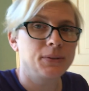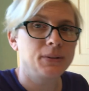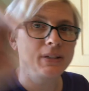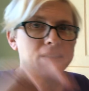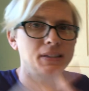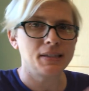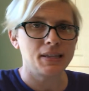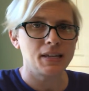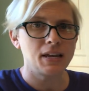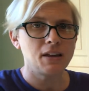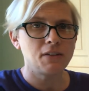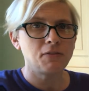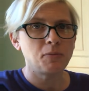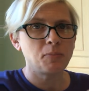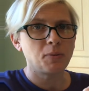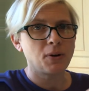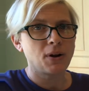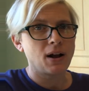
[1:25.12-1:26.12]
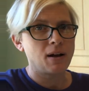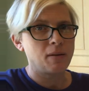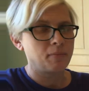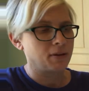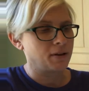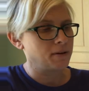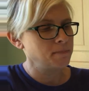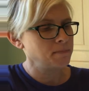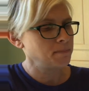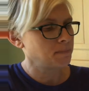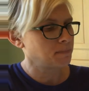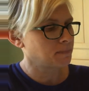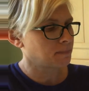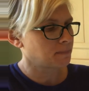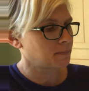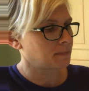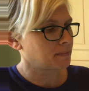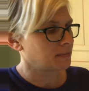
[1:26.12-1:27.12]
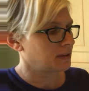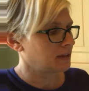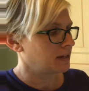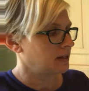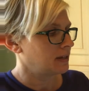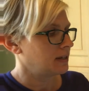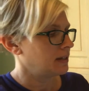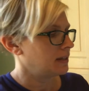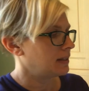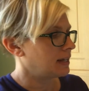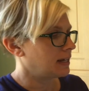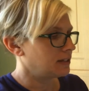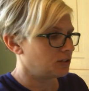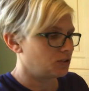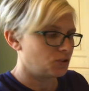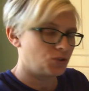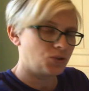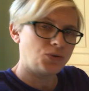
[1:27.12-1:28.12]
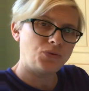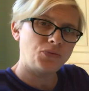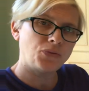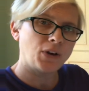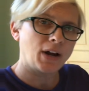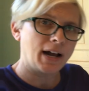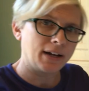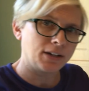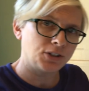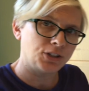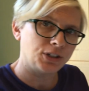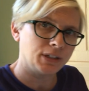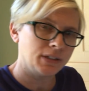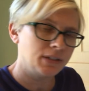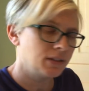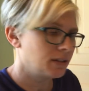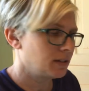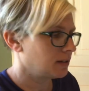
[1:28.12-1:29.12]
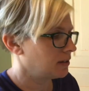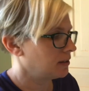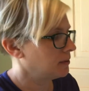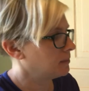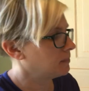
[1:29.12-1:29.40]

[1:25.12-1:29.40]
let's think of a problem that's two fractions